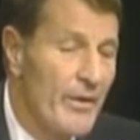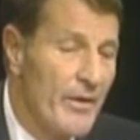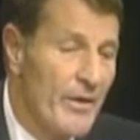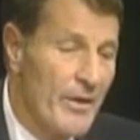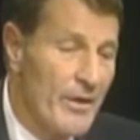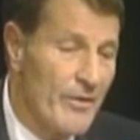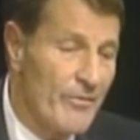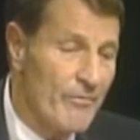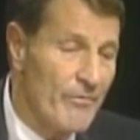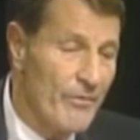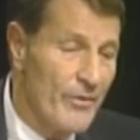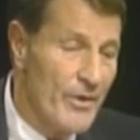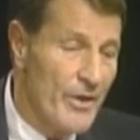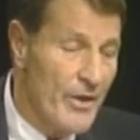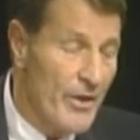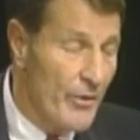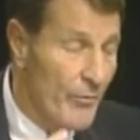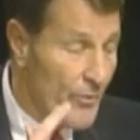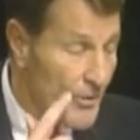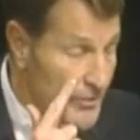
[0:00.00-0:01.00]
In
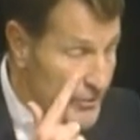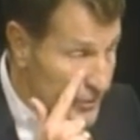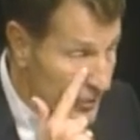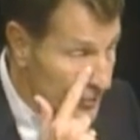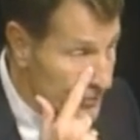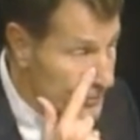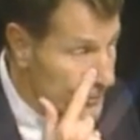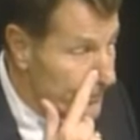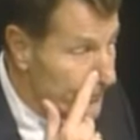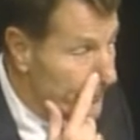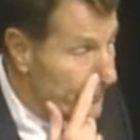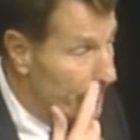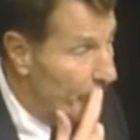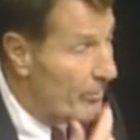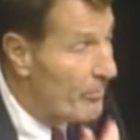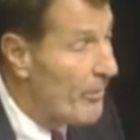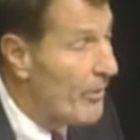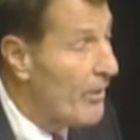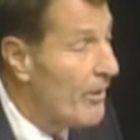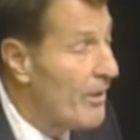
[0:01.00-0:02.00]
fleeing with Joseph from a
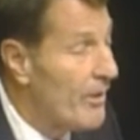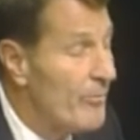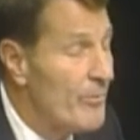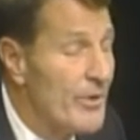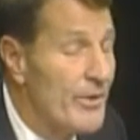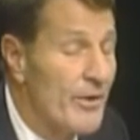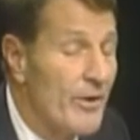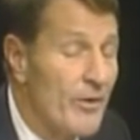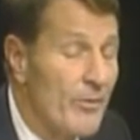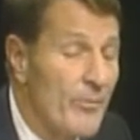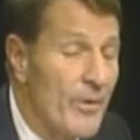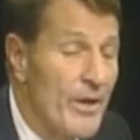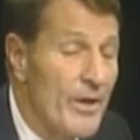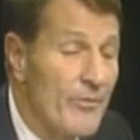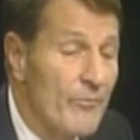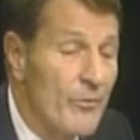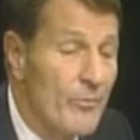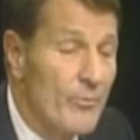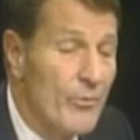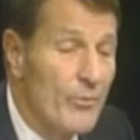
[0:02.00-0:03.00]
mob, a young
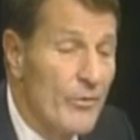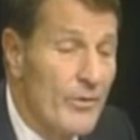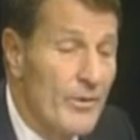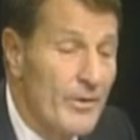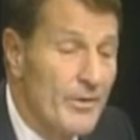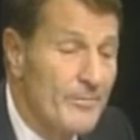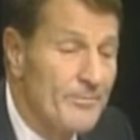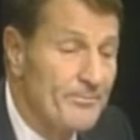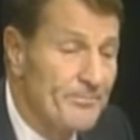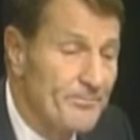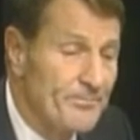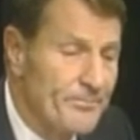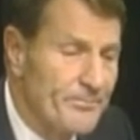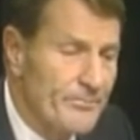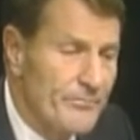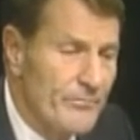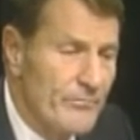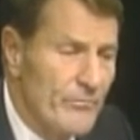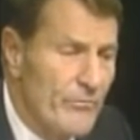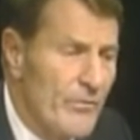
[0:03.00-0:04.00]
man reported,
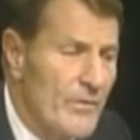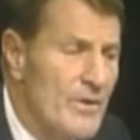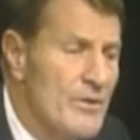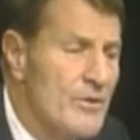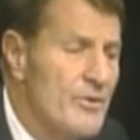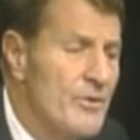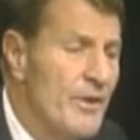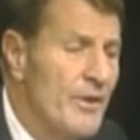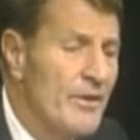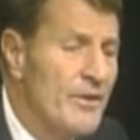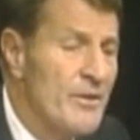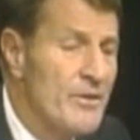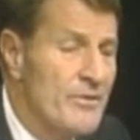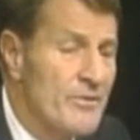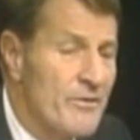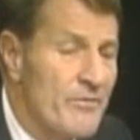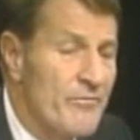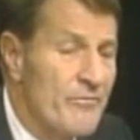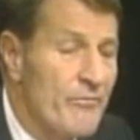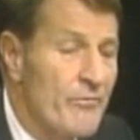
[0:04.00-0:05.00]
Sickness
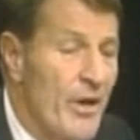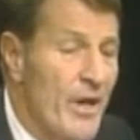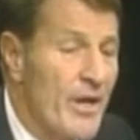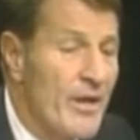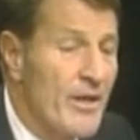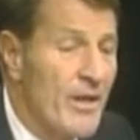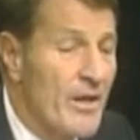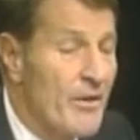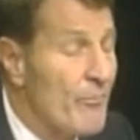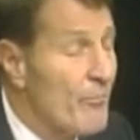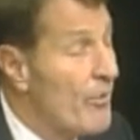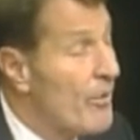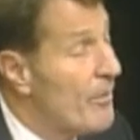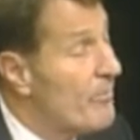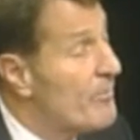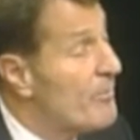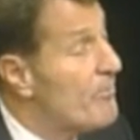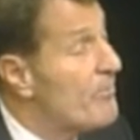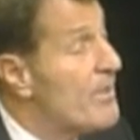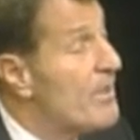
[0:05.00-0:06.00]
and fright had
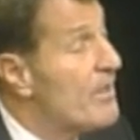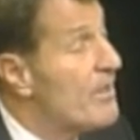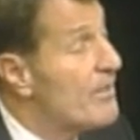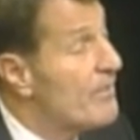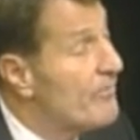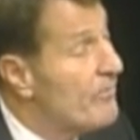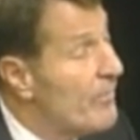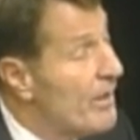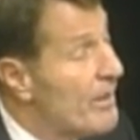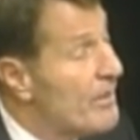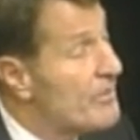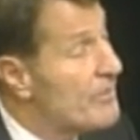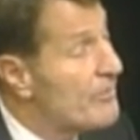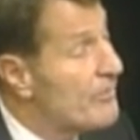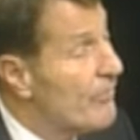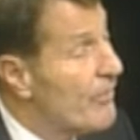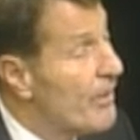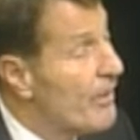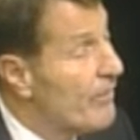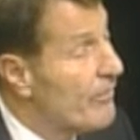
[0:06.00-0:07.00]
robbed me of my
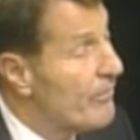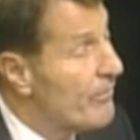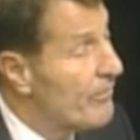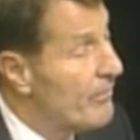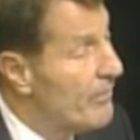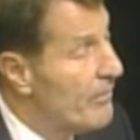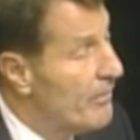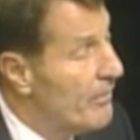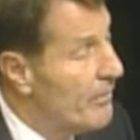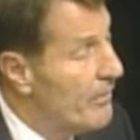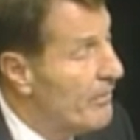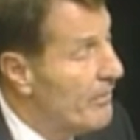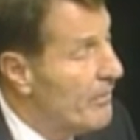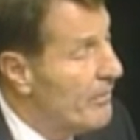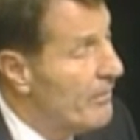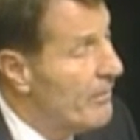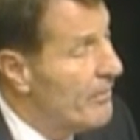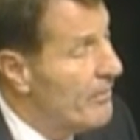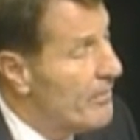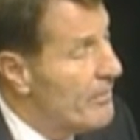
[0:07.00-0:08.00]
strength.
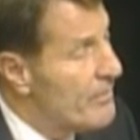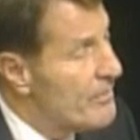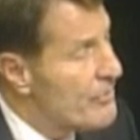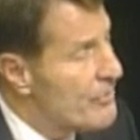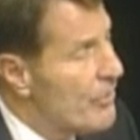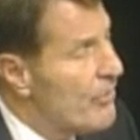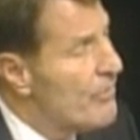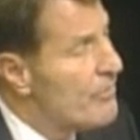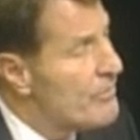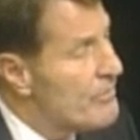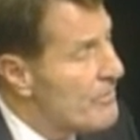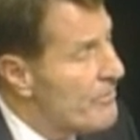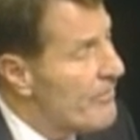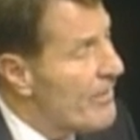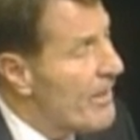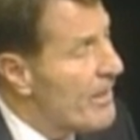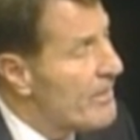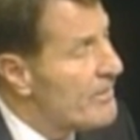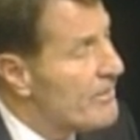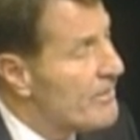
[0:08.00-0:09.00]
Joseph
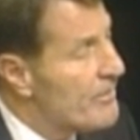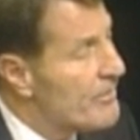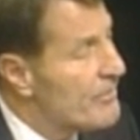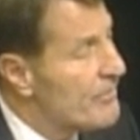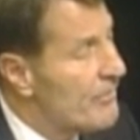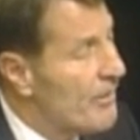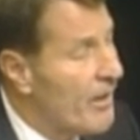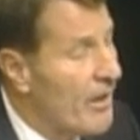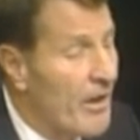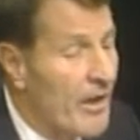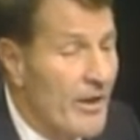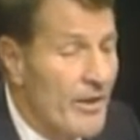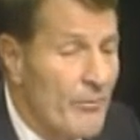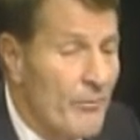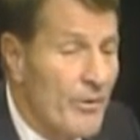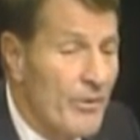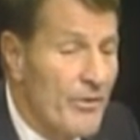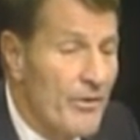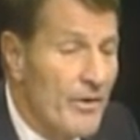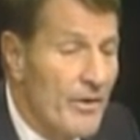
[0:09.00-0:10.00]
had to decide
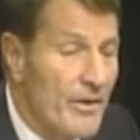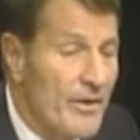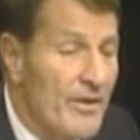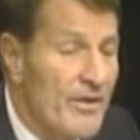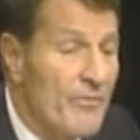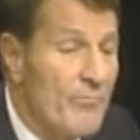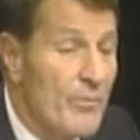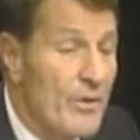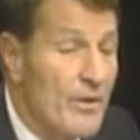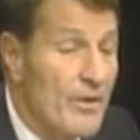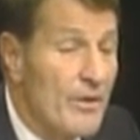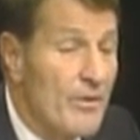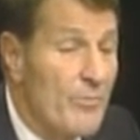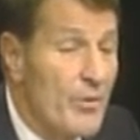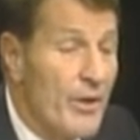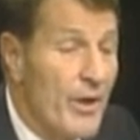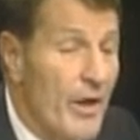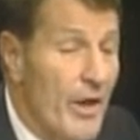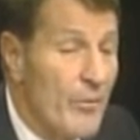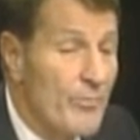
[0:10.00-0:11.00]
whether to leave me to be
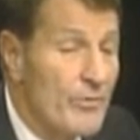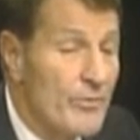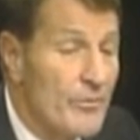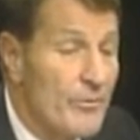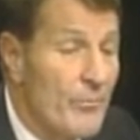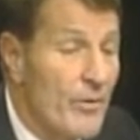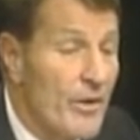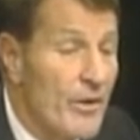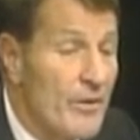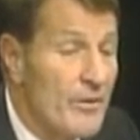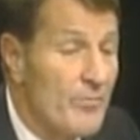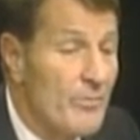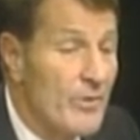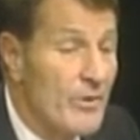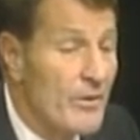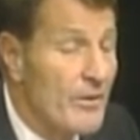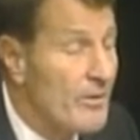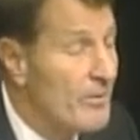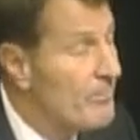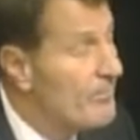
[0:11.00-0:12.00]
captured by the
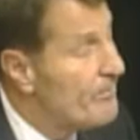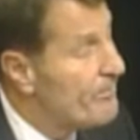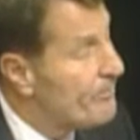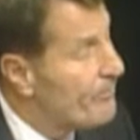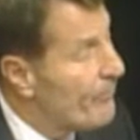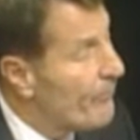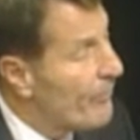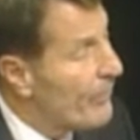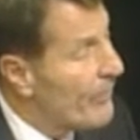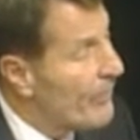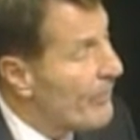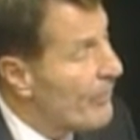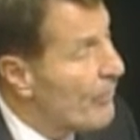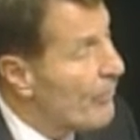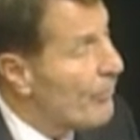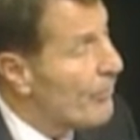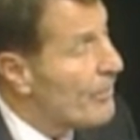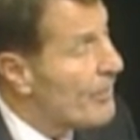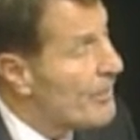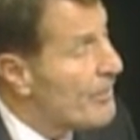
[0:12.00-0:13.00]
mob
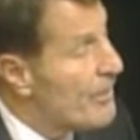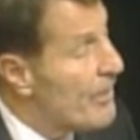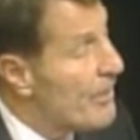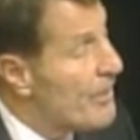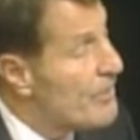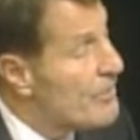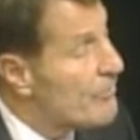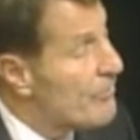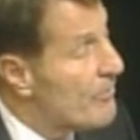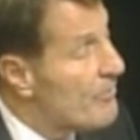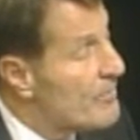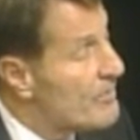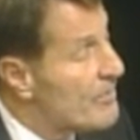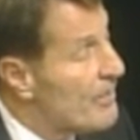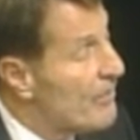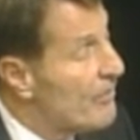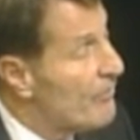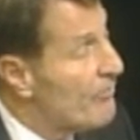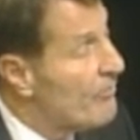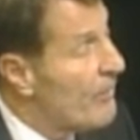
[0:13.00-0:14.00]
or endanger
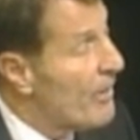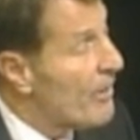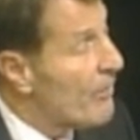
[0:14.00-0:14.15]
himself by